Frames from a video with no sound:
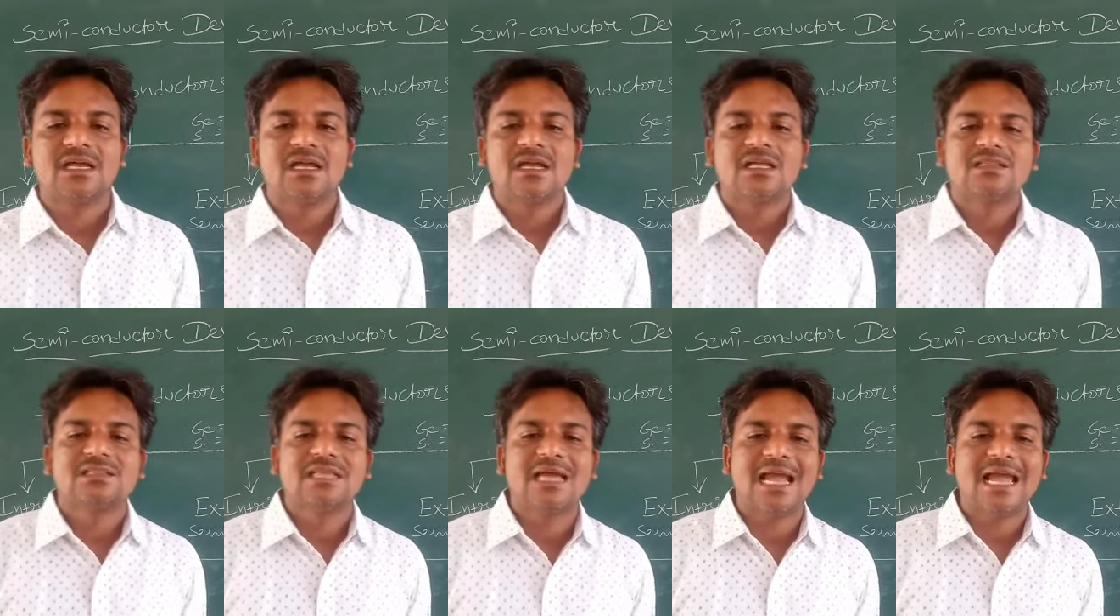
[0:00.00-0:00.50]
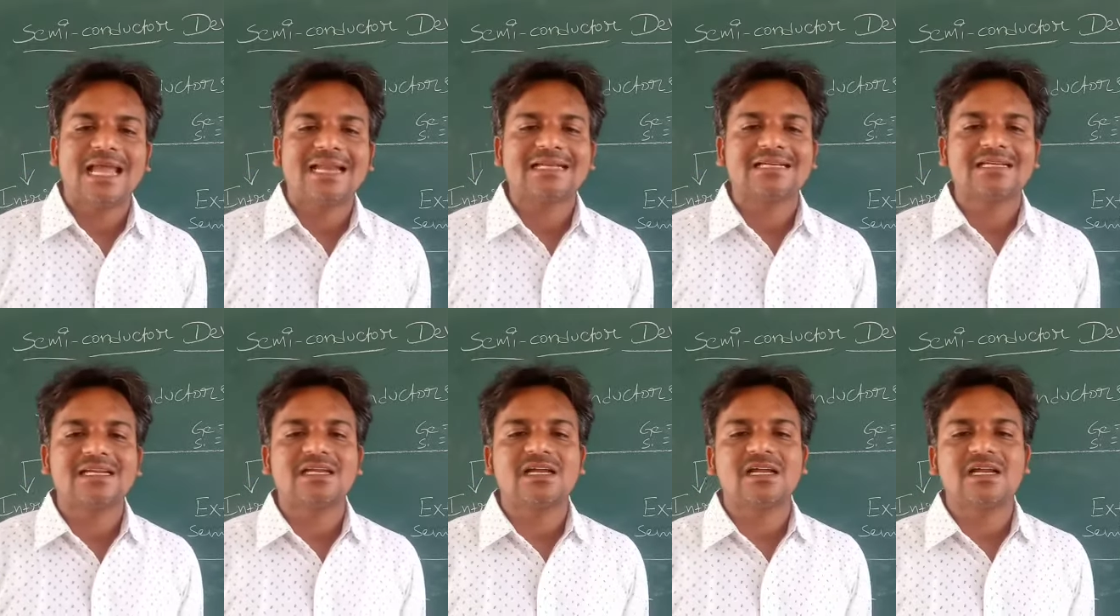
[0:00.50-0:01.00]
The
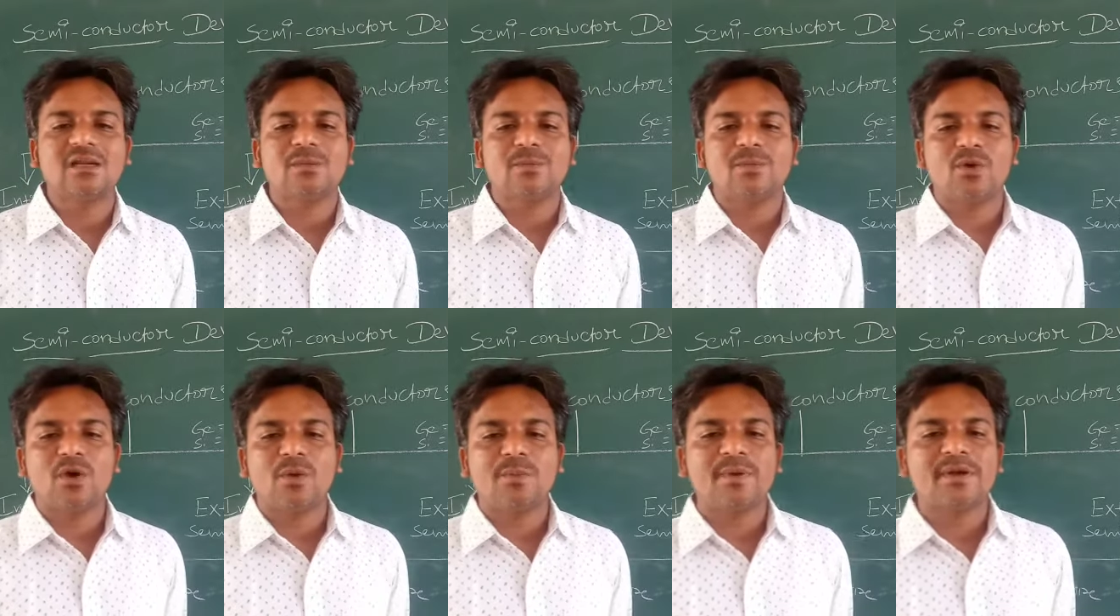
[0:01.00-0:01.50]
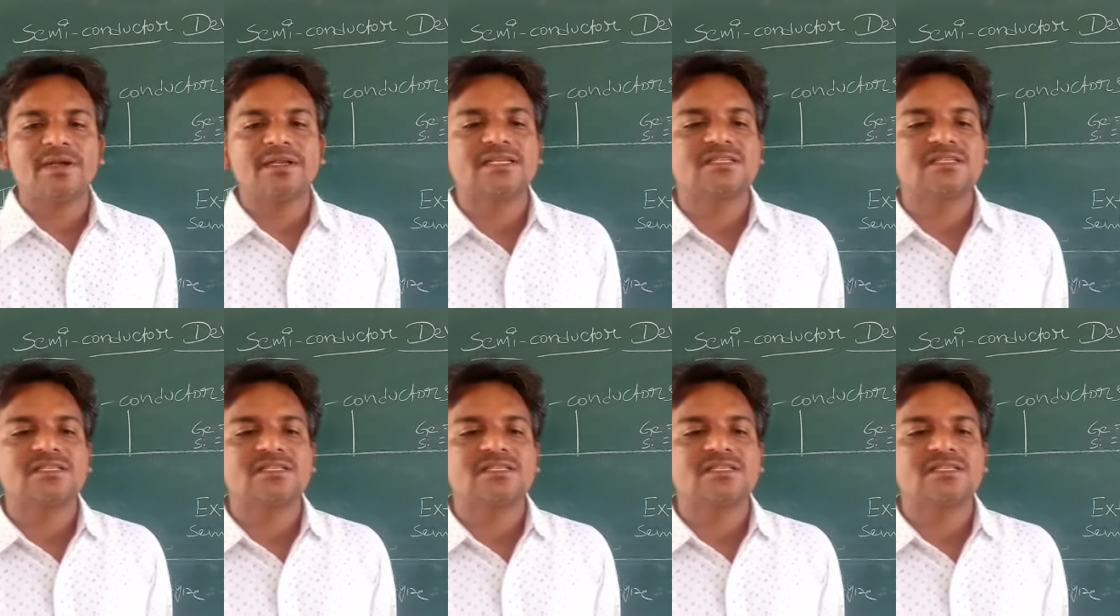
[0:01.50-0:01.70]
electrical properties